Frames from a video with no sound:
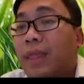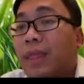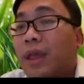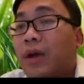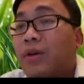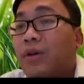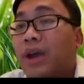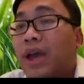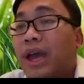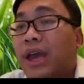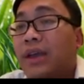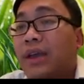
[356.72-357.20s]

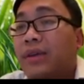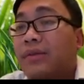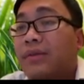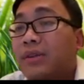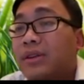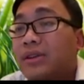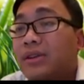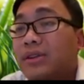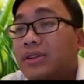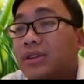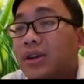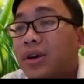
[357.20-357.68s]
Okay,
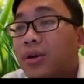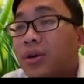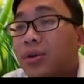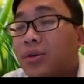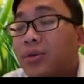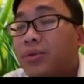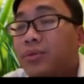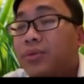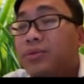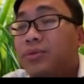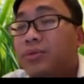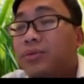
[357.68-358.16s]
so
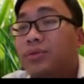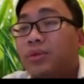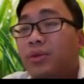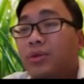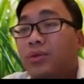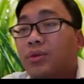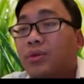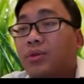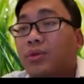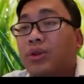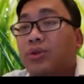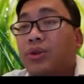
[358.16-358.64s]

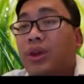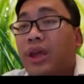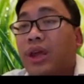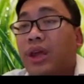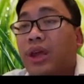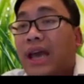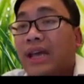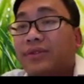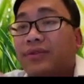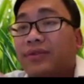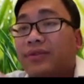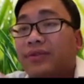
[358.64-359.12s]
what do they
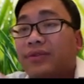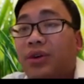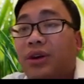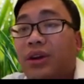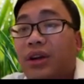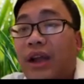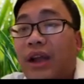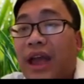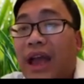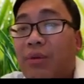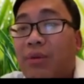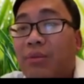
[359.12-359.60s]
ask for?
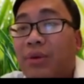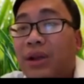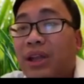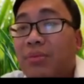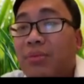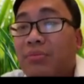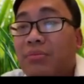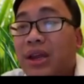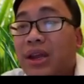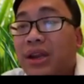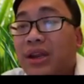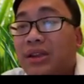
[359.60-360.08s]
How many
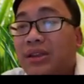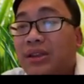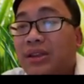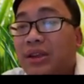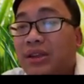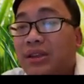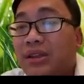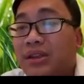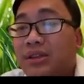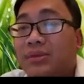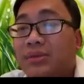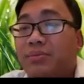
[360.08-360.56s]
minutes
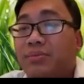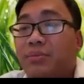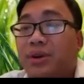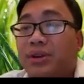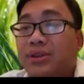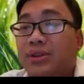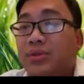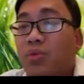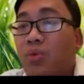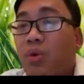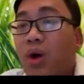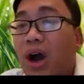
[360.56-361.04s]
did this
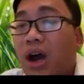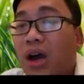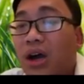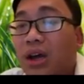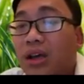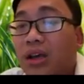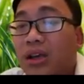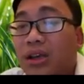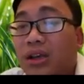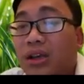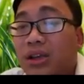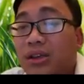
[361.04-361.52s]
person walk?
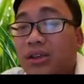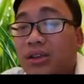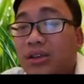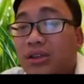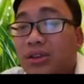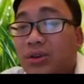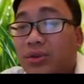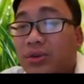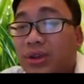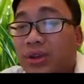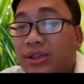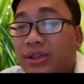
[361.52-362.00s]

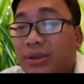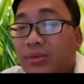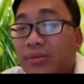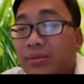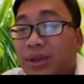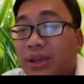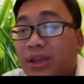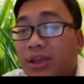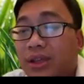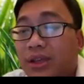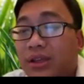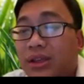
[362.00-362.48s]
So what does that
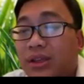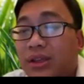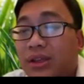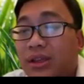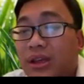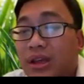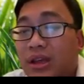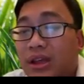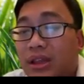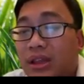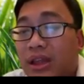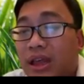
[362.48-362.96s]
mean?
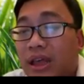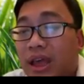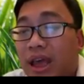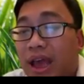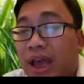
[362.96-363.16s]
They're